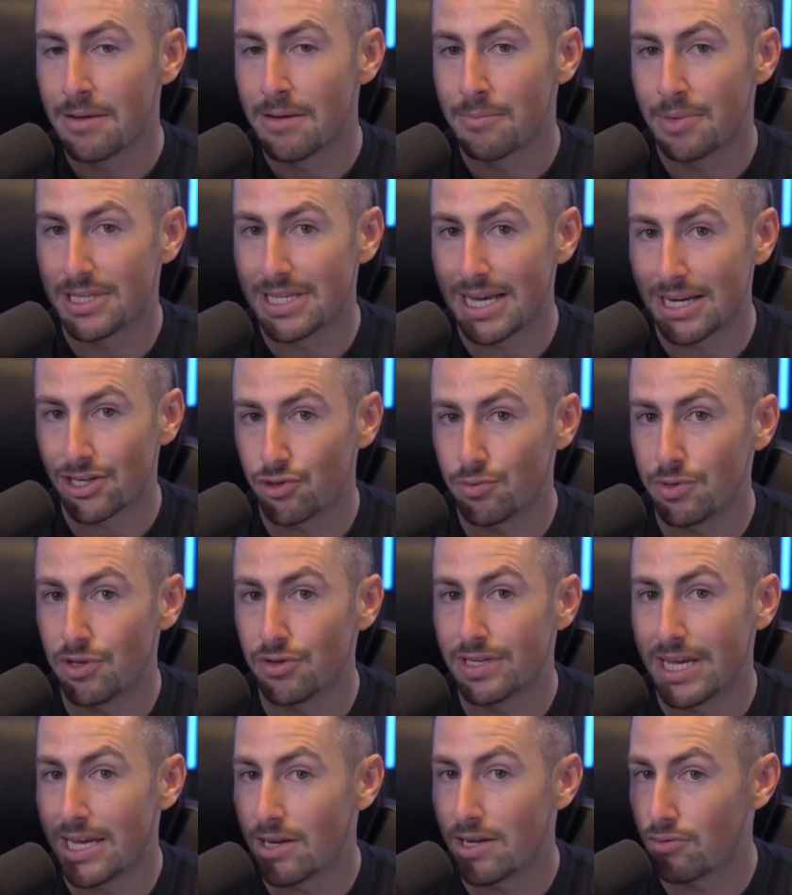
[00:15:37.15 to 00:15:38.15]
but it's actually when you
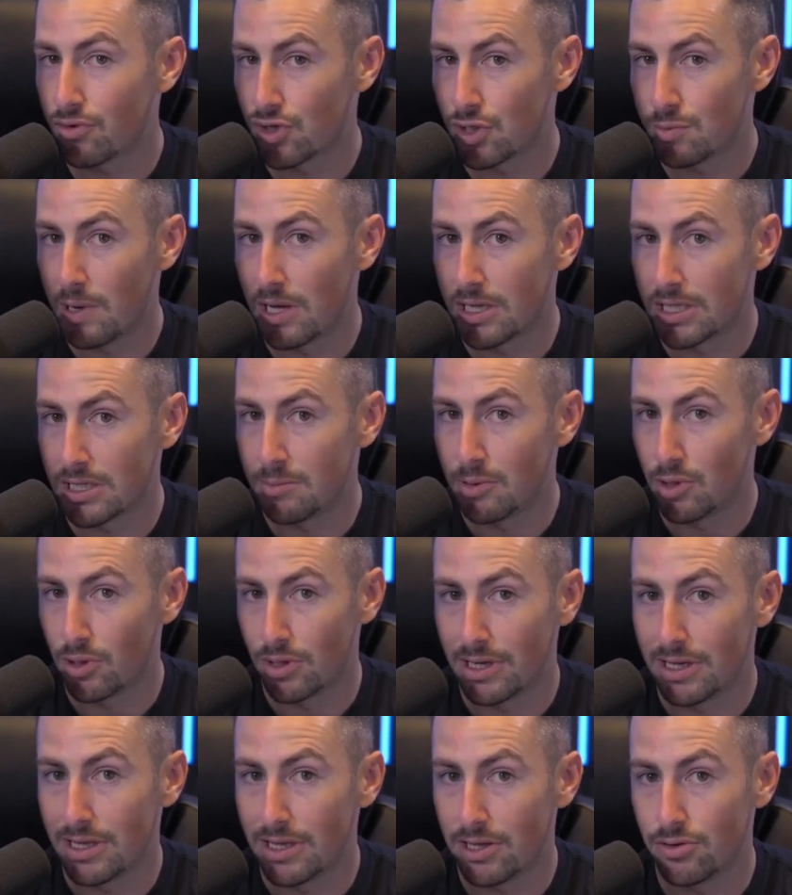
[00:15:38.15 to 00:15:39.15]
take
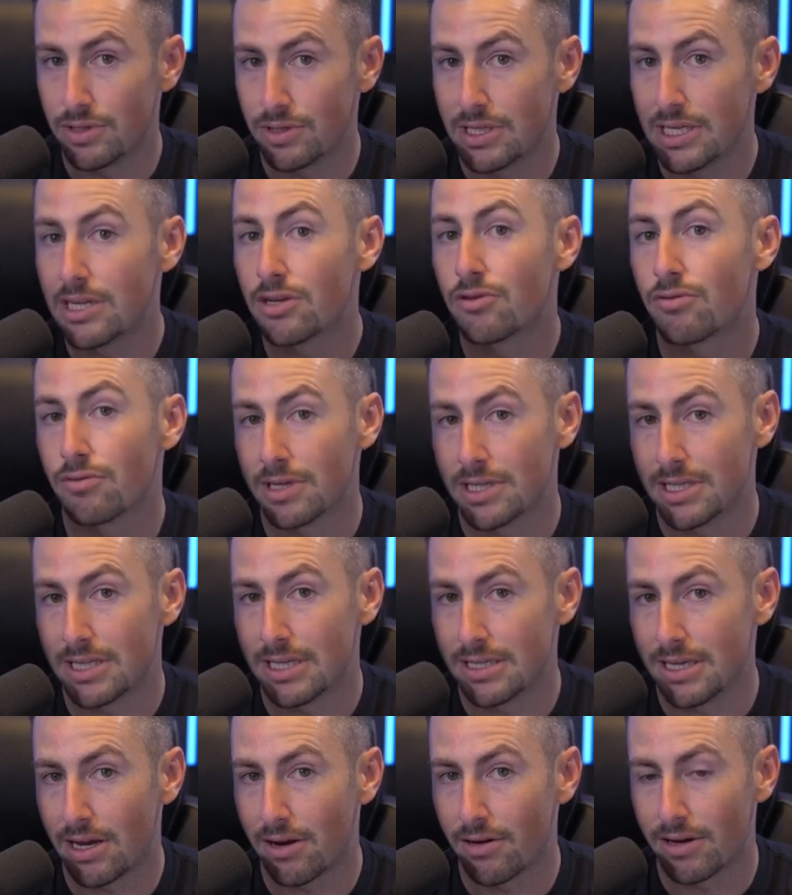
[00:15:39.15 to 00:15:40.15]
responsibility that you decrease
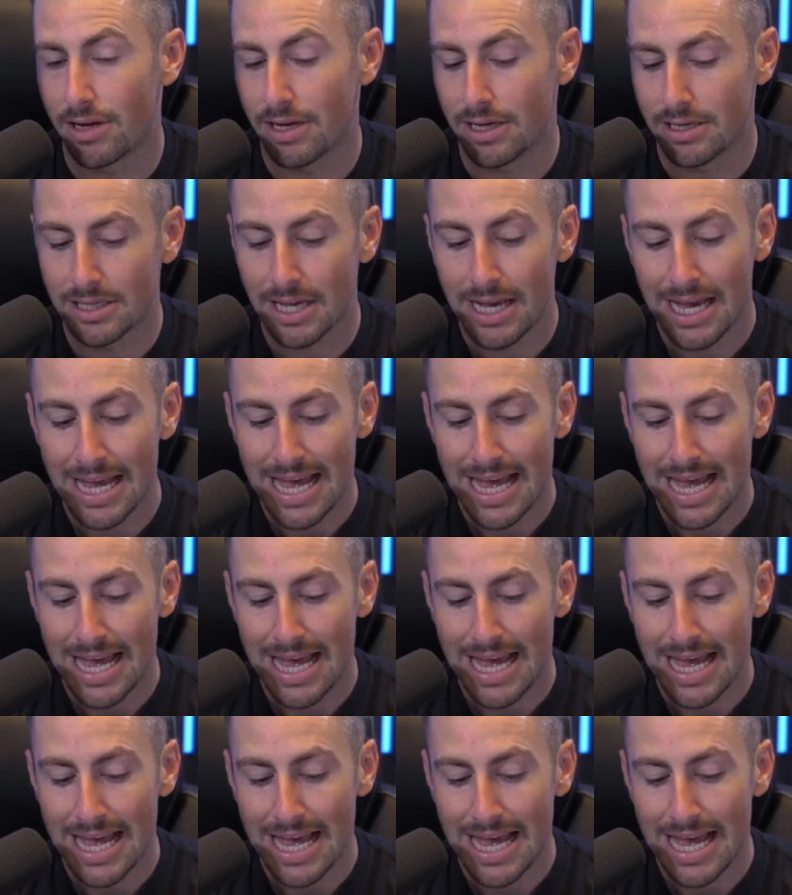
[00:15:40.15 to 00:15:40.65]
these areas.